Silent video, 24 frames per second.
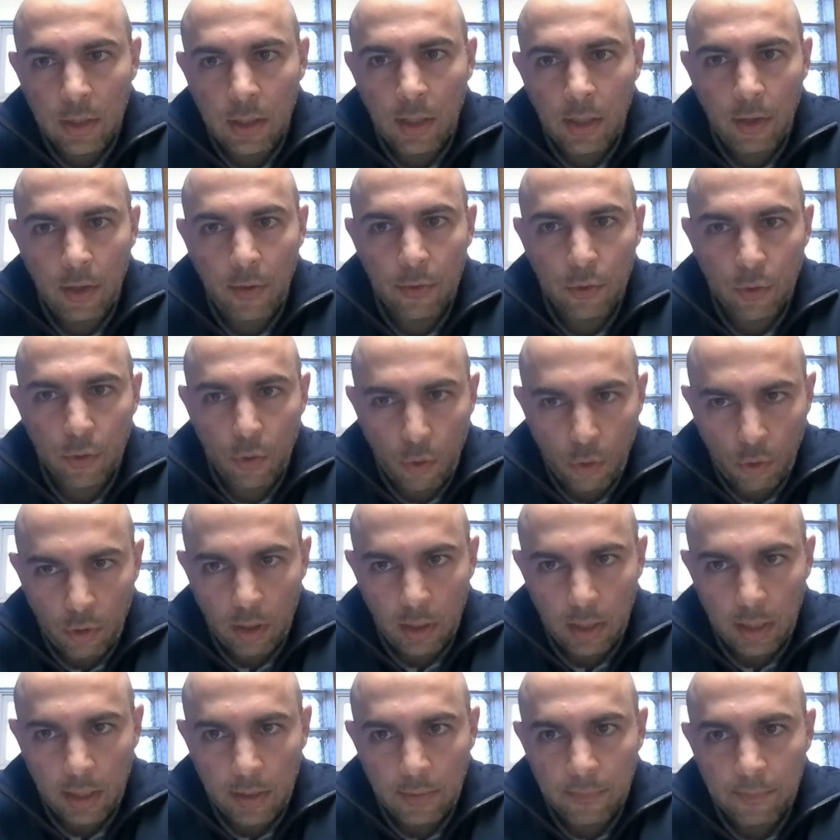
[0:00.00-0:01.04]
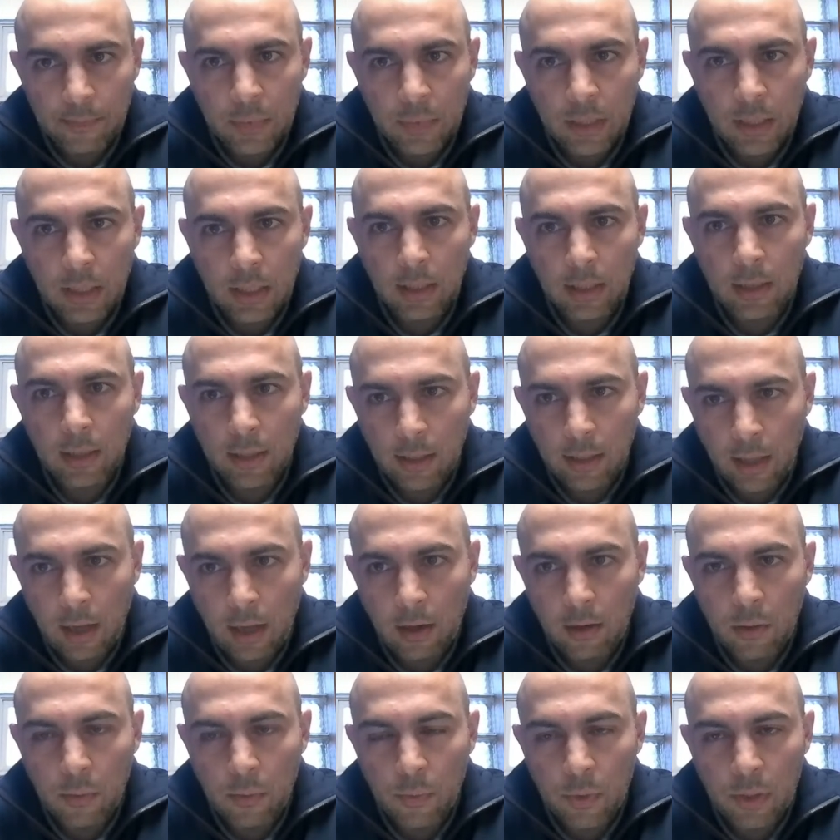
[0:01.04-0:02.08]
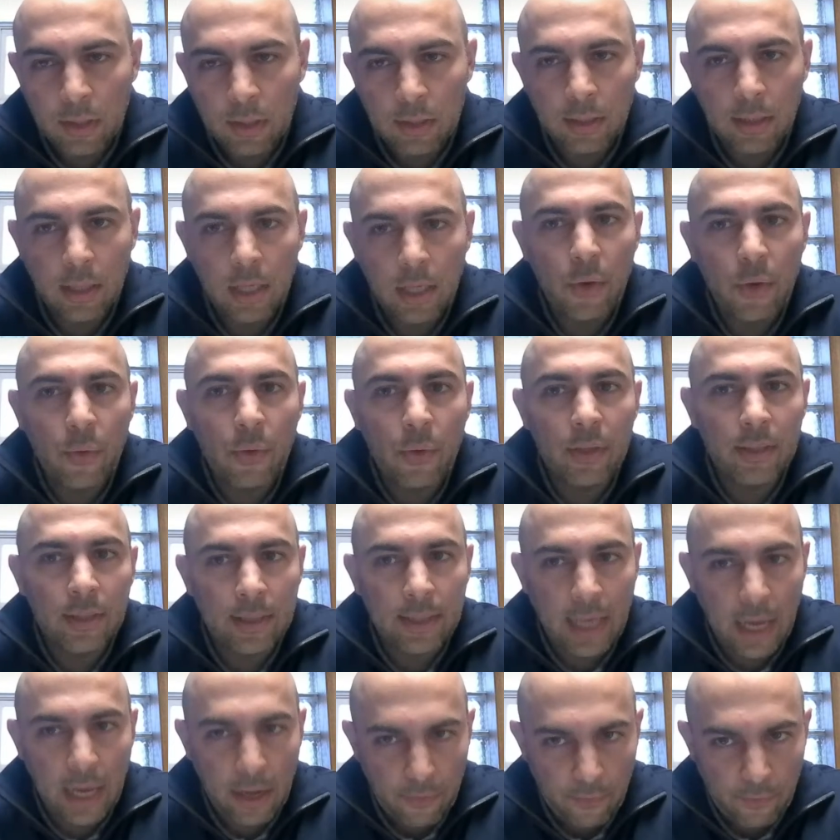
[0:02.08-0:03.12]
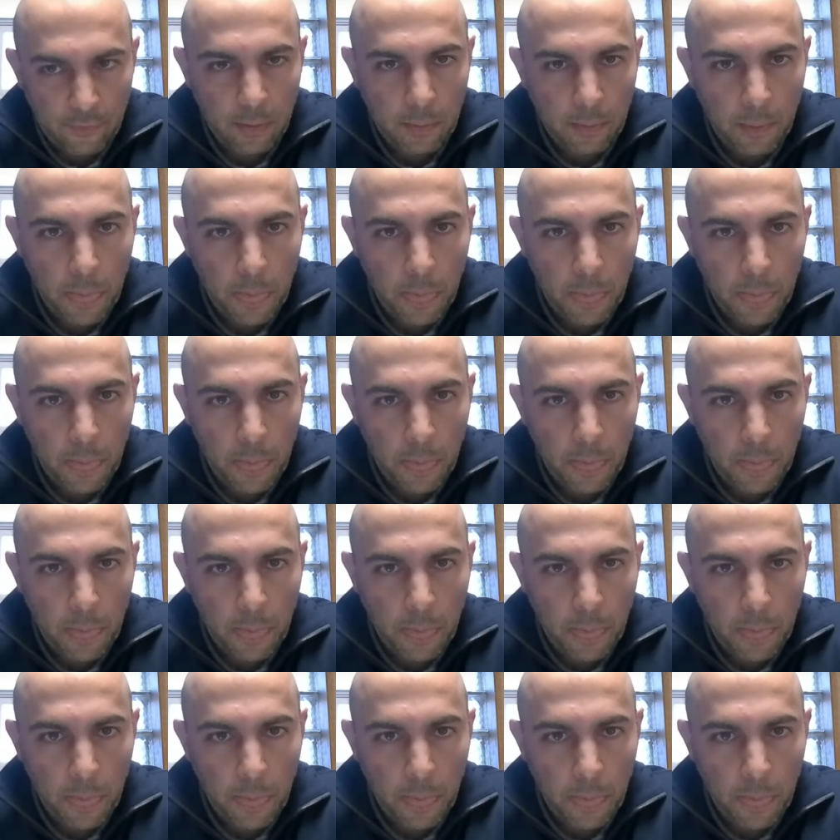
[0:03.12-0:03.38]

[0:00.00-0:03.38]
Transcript: It was orally, and clinical outcome was it was safe.